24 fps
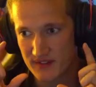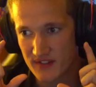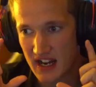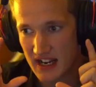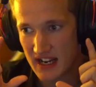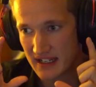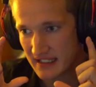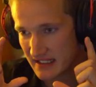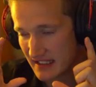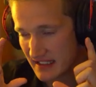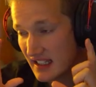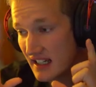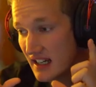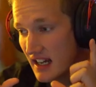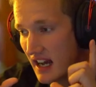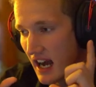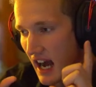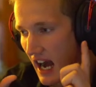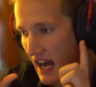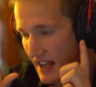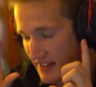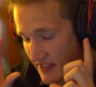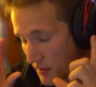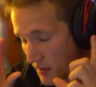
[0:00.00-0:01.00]
find
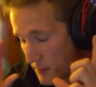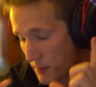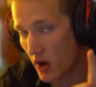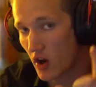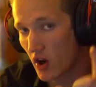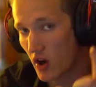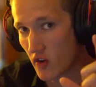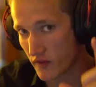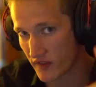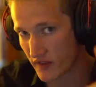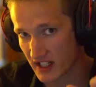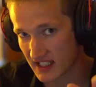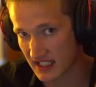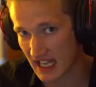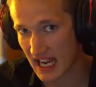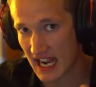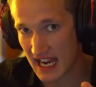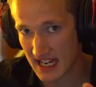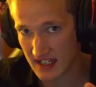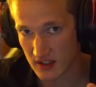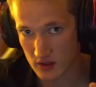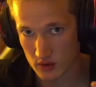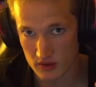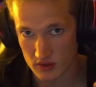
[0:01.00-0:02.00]
the perfect
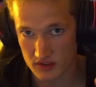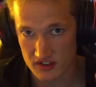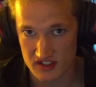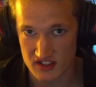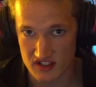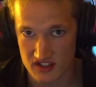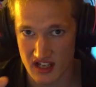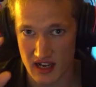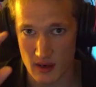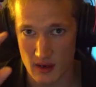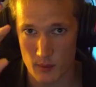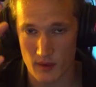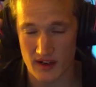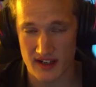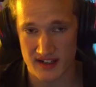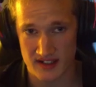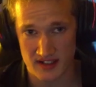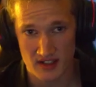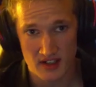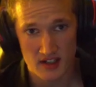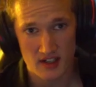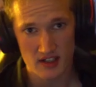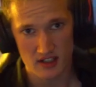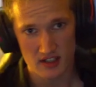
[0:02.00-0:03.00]
angles so that way
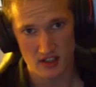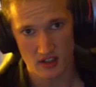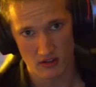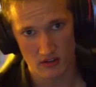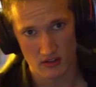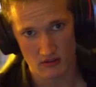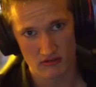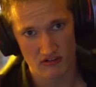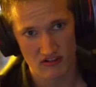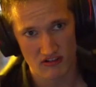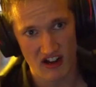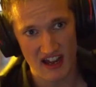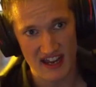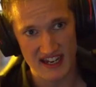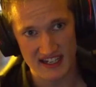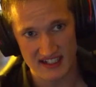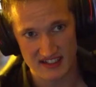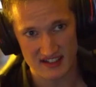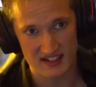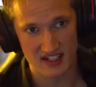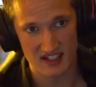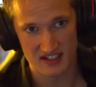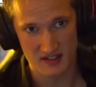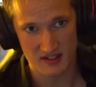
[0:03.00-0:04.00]
your light
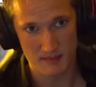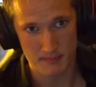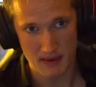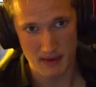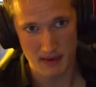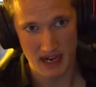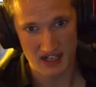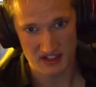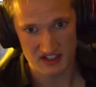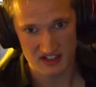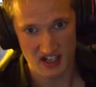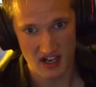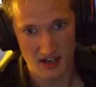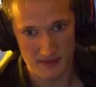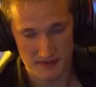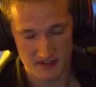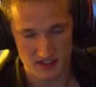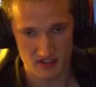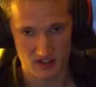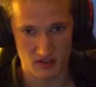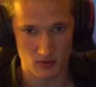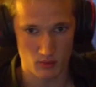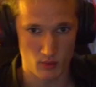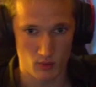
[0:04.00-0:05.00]
doesn't bounce off a
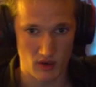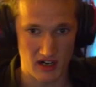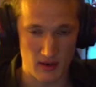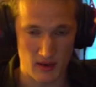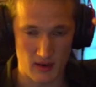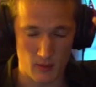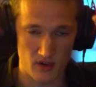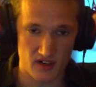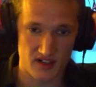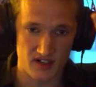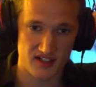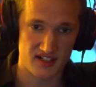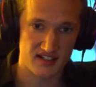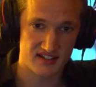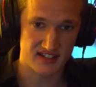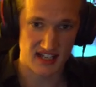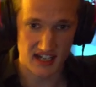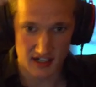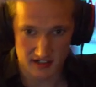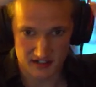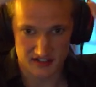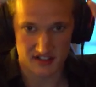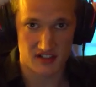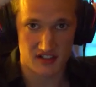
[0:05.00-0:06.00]
certain way where you can
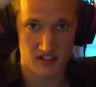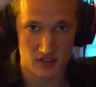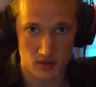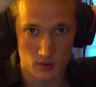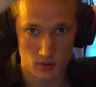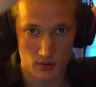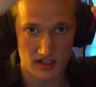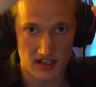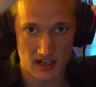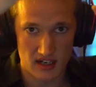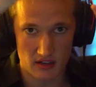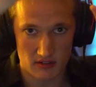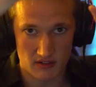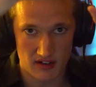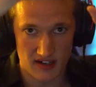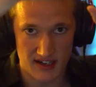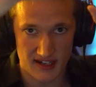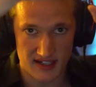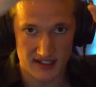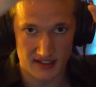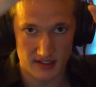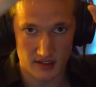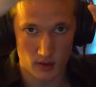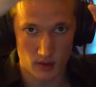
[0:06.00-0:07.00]
tell it's a studio
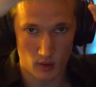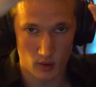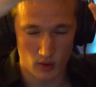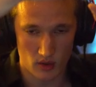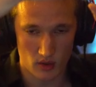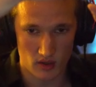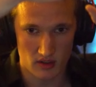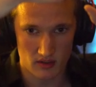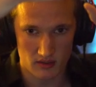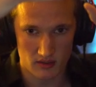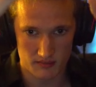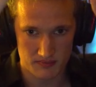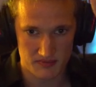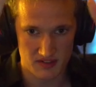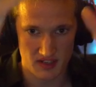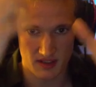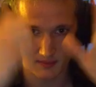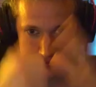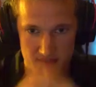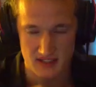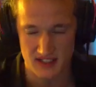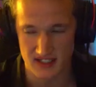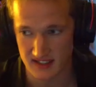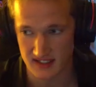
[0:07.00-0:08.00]
light or
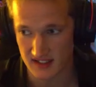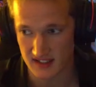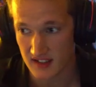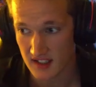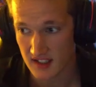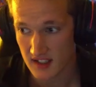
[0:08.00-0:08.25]
something,